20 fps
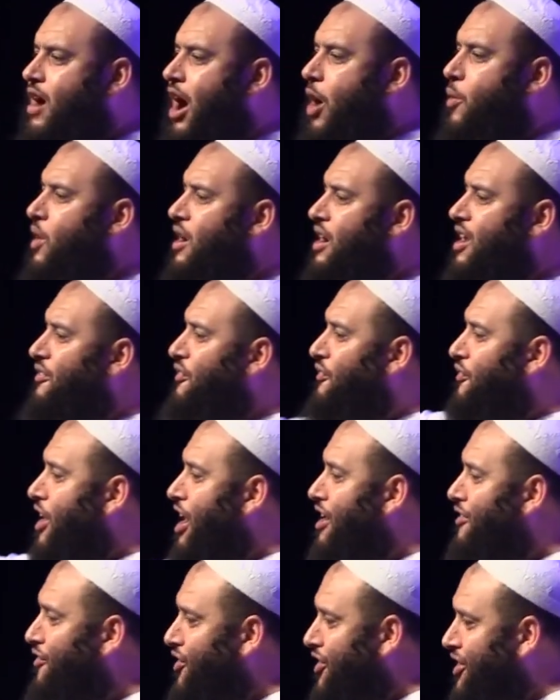I will live
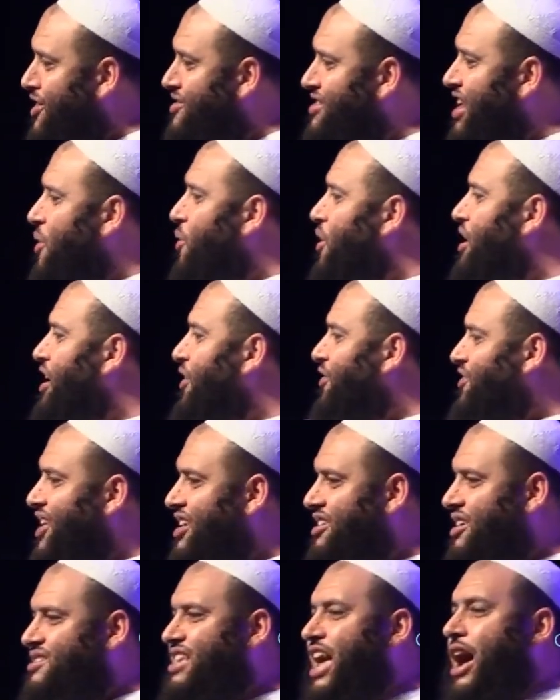five years, I will live
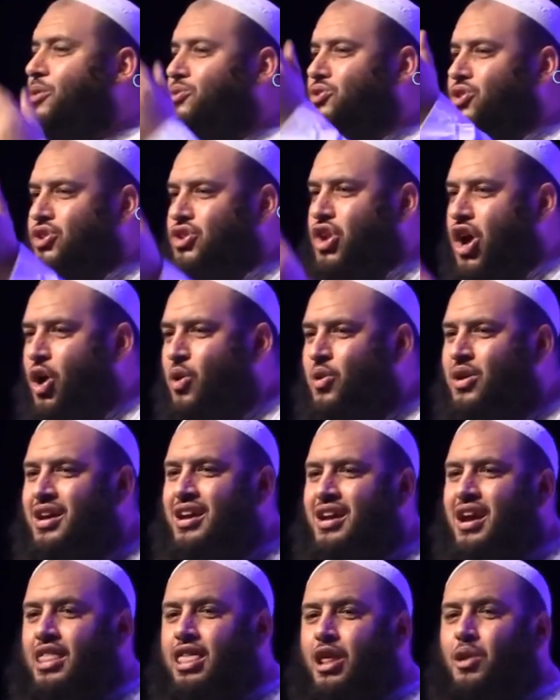10 years. How do you know?
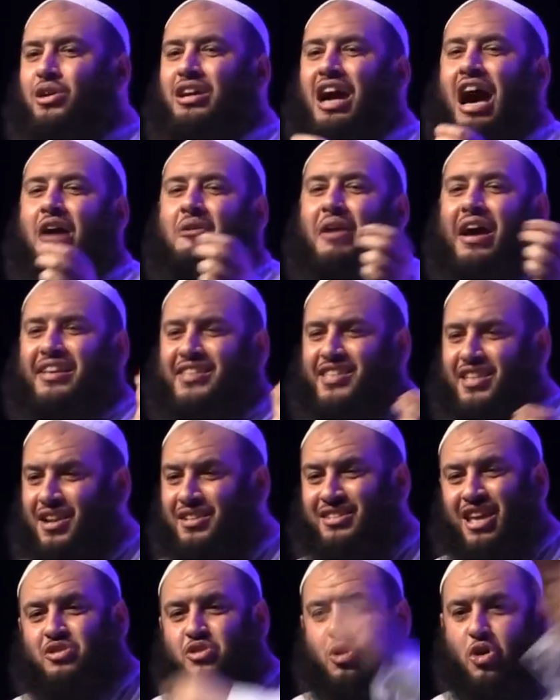A little car
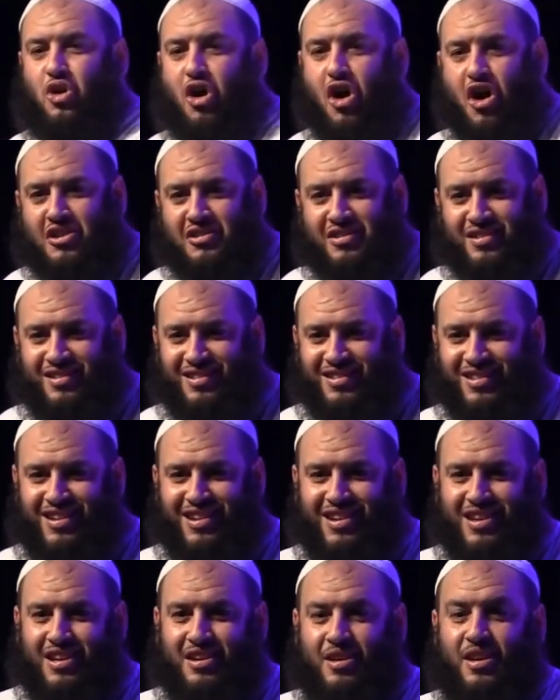accident and you're
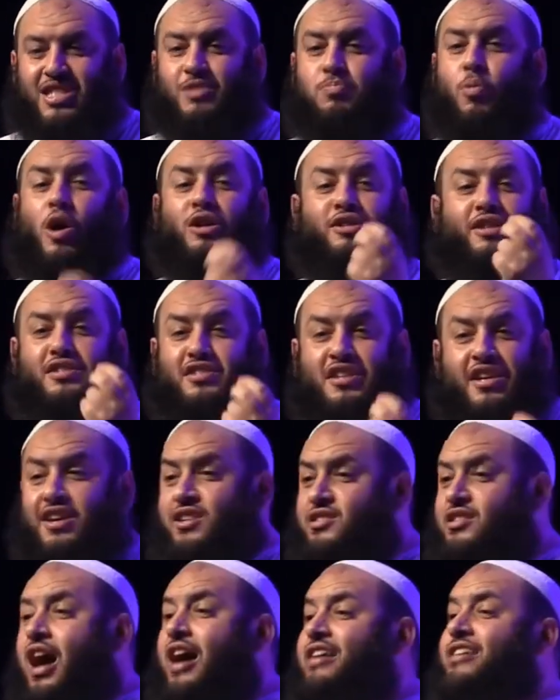gone. A small
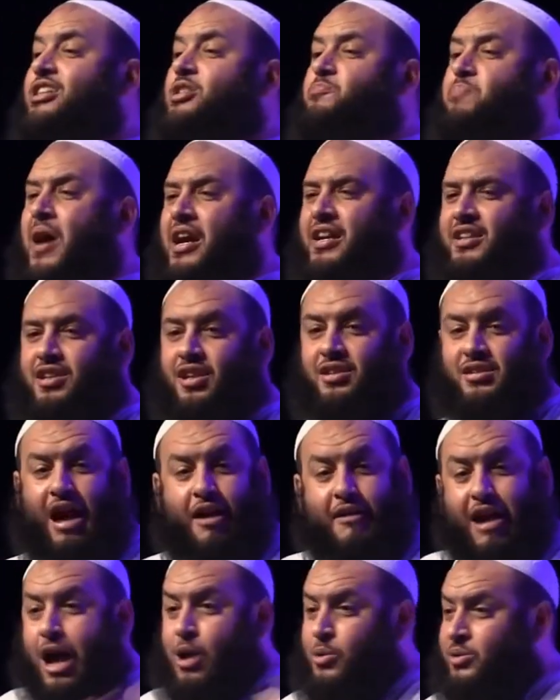disease, unexpected,
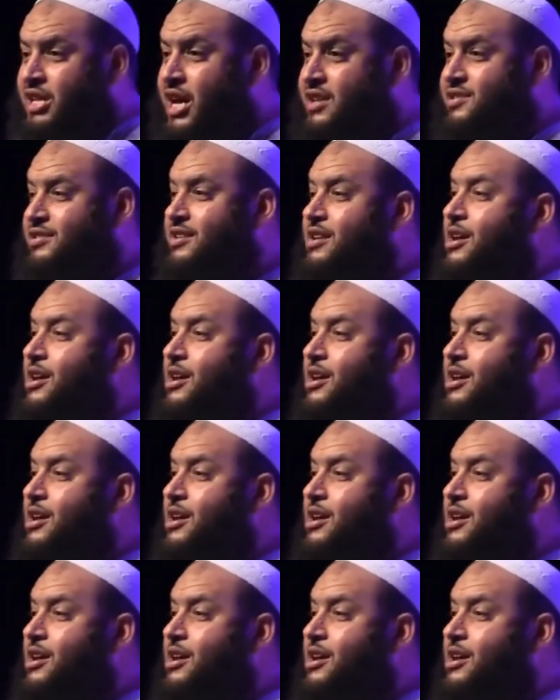around us.